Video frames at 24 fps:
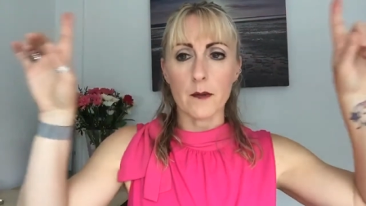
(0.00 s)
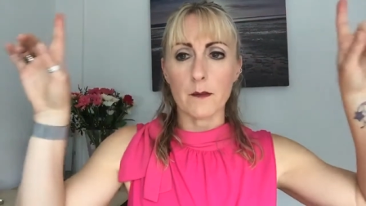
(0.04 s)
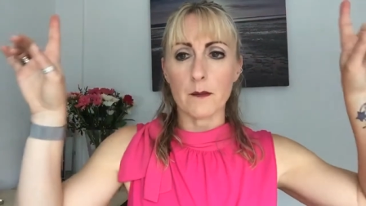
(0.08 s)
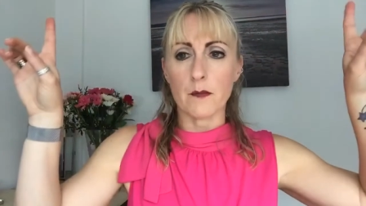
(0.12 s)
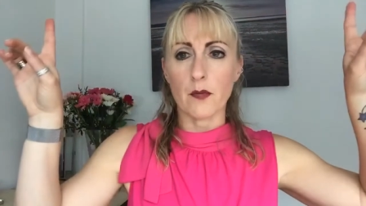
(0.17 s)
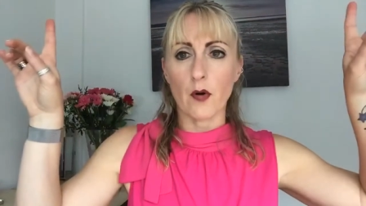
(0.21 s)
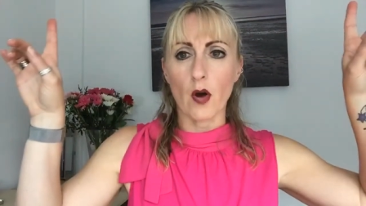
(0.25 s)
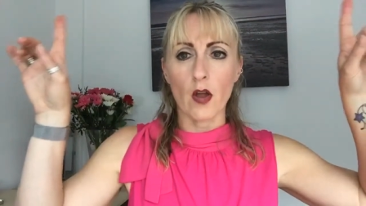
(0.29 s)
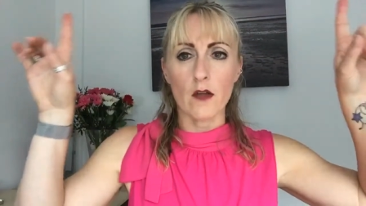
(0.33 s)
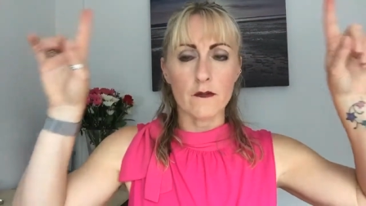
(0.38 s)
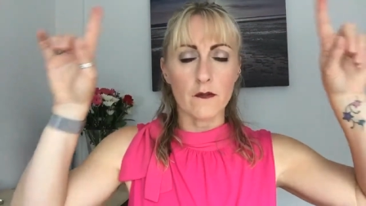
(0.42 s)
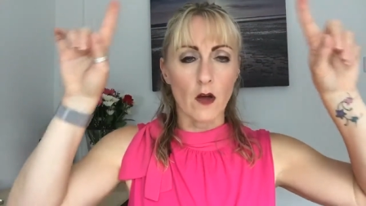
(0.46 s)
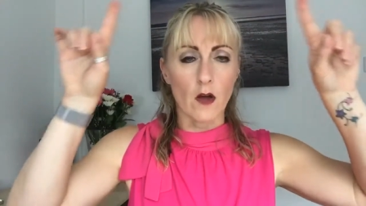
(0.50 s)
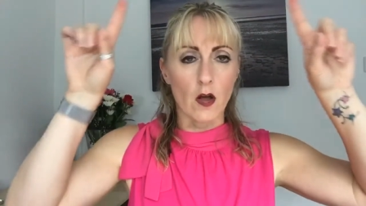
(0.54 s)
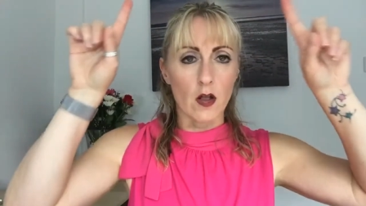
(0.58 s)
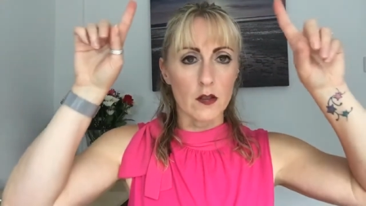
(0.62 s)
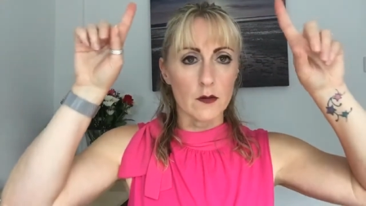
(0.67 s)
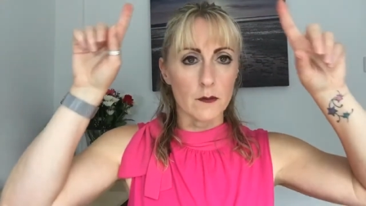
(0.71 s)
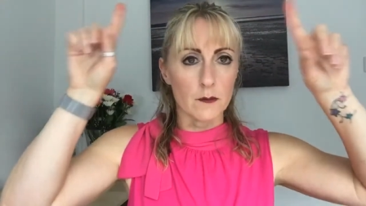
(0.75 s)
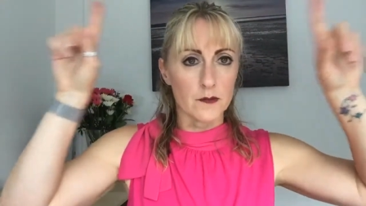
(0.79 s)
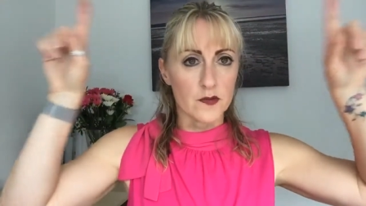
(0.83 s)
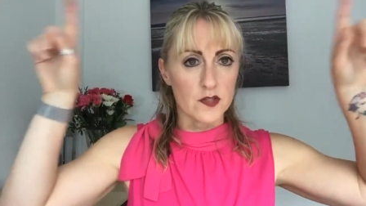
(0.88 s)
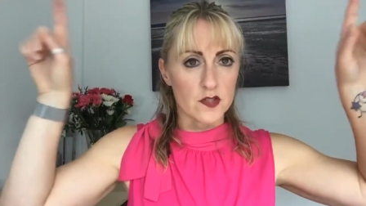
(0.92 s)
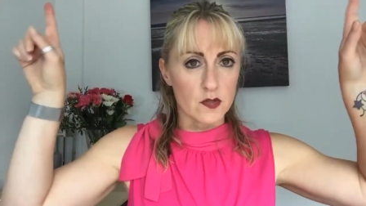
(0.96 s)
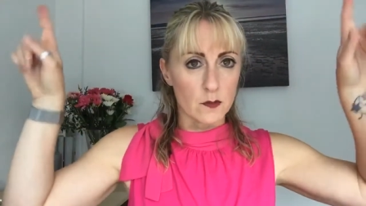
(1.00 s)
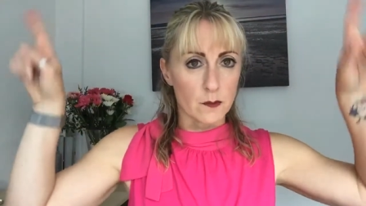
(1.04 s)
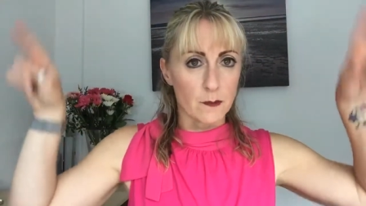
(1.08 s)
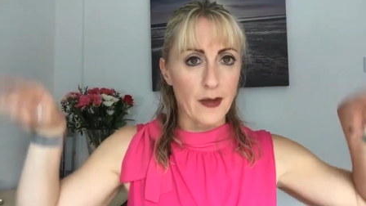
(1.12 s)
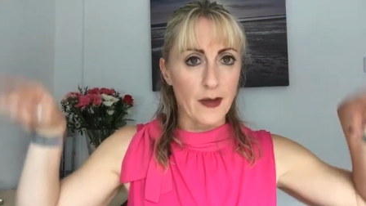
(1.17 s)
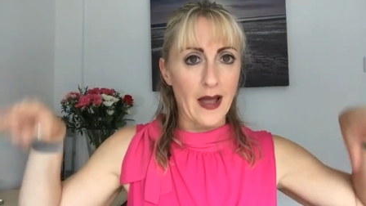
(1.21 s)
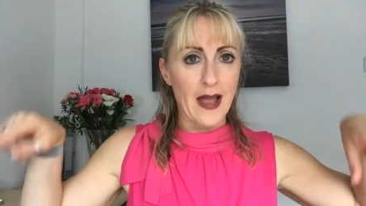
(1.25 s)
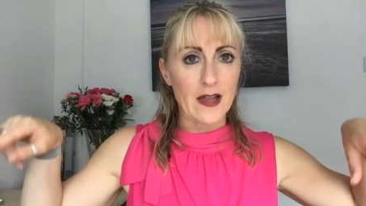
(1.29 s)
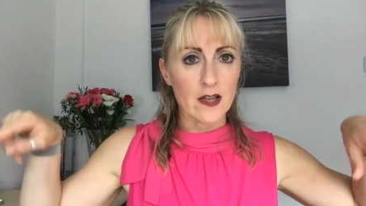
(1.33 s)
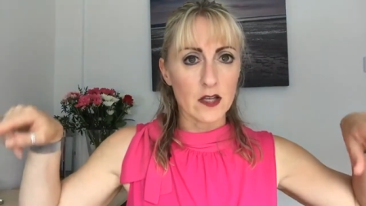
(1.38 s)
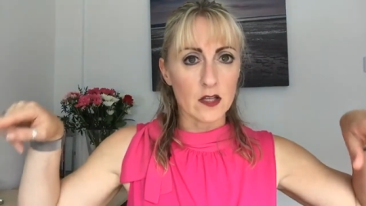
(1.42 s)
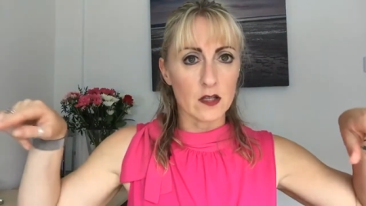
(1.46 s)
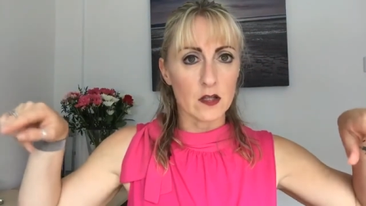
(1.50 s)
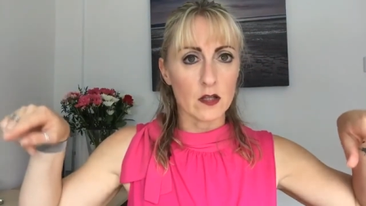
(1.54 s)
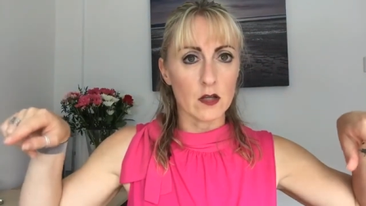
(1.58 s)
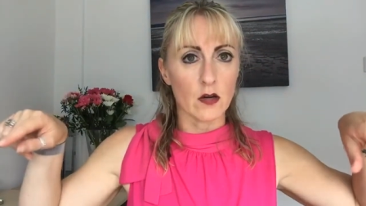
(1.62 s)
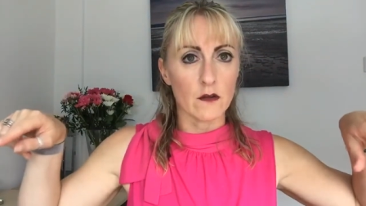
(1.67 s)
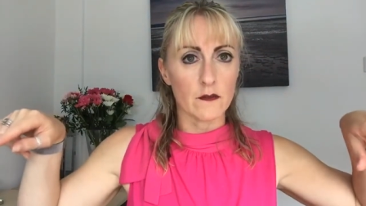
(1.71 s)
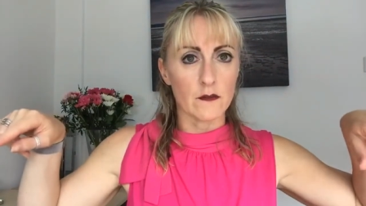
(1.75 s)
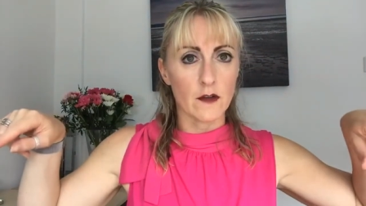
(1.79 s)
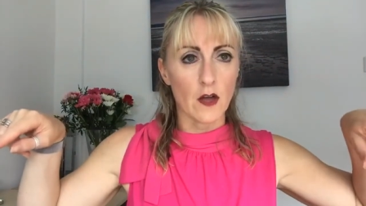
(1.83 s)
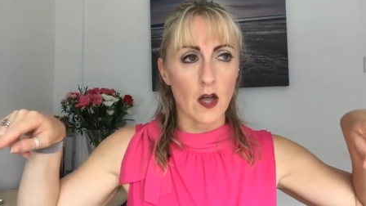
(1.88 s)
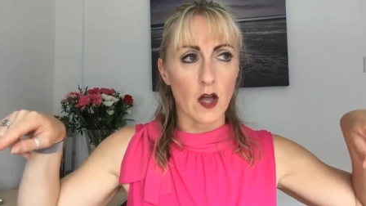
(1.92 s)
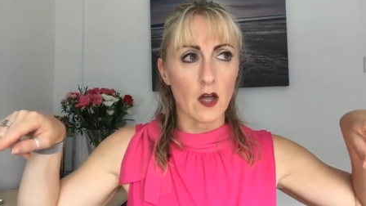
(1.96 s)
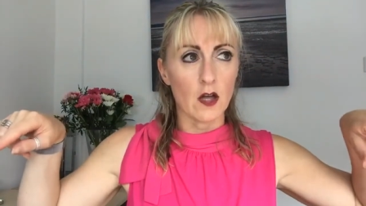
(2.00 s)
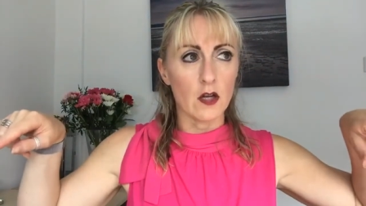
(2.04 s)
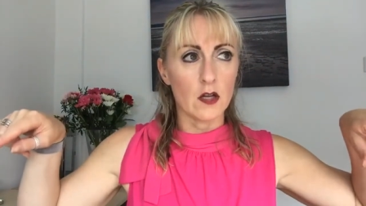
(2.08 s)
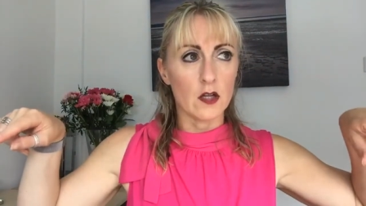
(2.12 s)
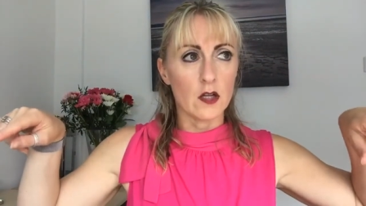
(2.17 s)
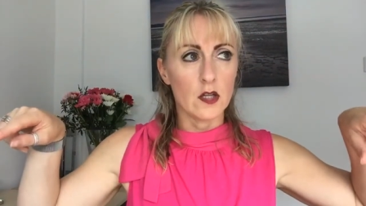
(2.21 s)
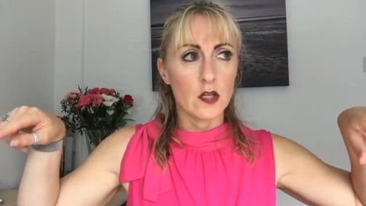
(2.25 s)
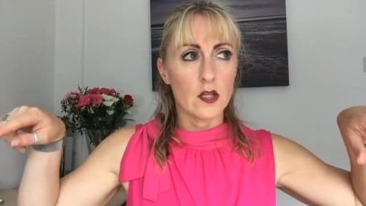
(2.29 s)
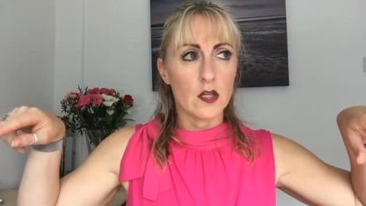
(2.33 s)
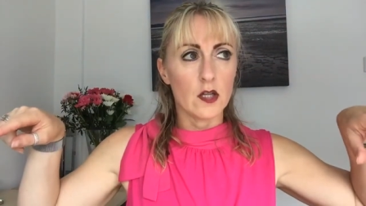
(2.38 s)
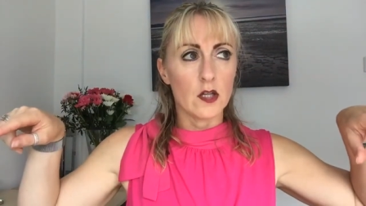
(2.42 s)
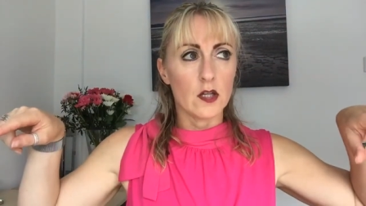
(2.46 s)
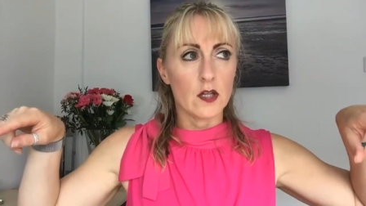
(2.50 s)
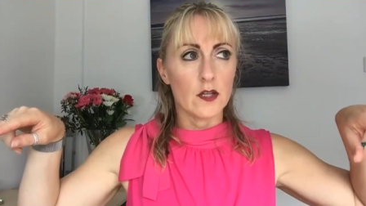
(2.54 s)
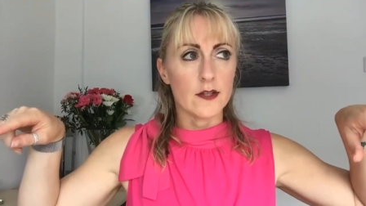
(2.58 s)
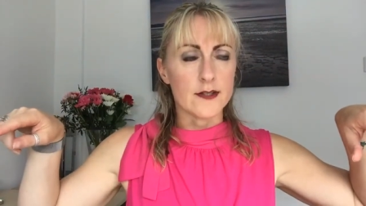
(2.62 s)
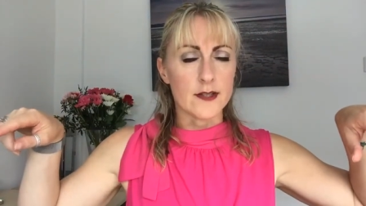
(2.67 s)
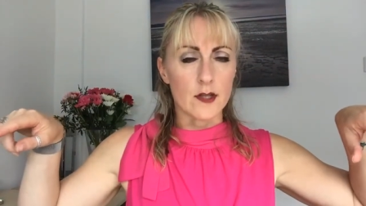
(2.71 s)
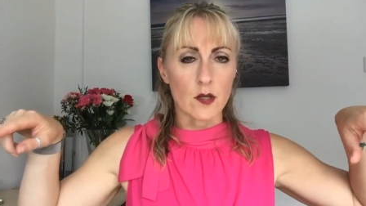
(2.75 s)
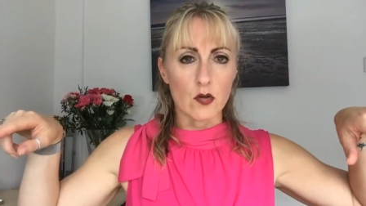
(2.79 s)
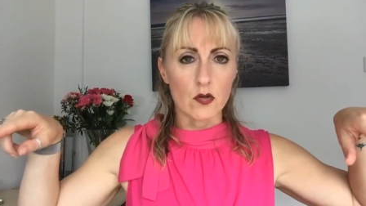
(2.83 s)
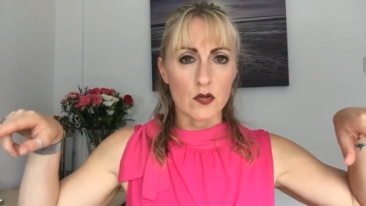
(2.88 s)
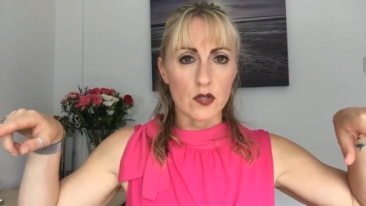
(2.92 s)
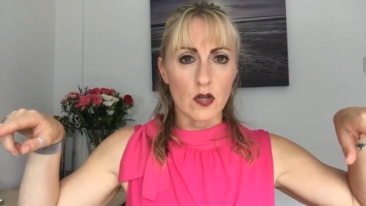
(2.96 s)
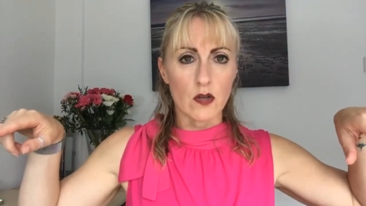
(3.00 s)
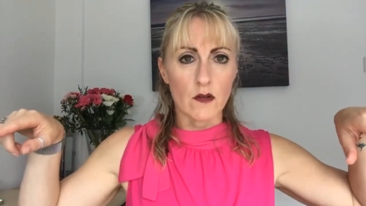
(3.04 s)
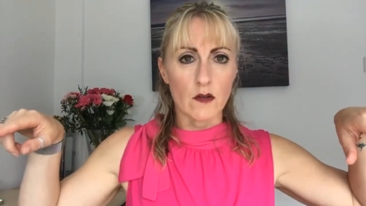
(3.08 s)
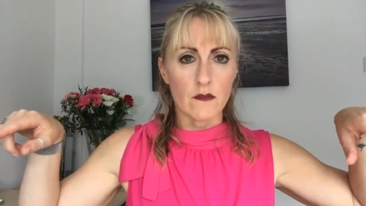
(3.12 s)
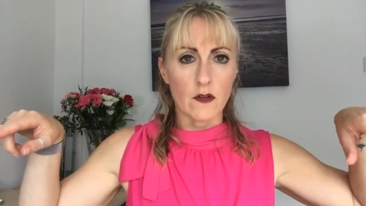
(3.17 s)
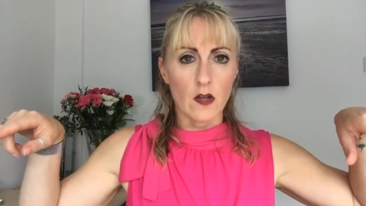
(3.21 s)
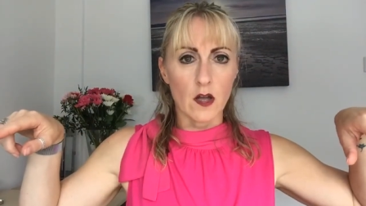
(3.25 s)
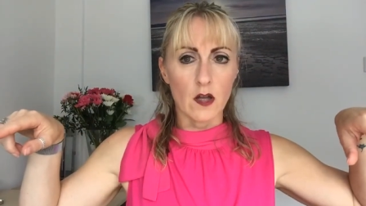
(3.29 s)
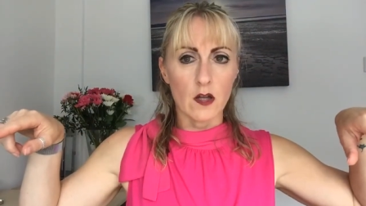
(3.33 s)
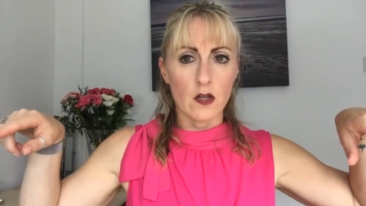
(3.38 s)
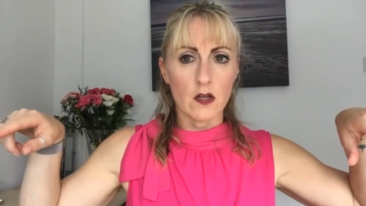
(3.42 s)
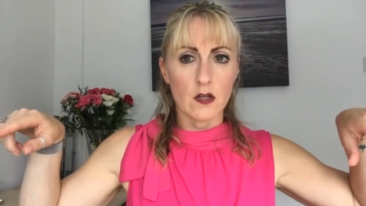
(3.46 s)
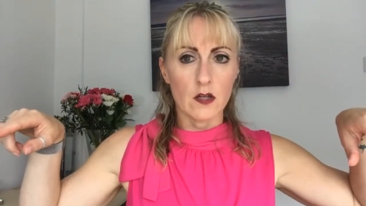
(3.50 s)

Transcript: profile of the sort of back cover, is it called a cover?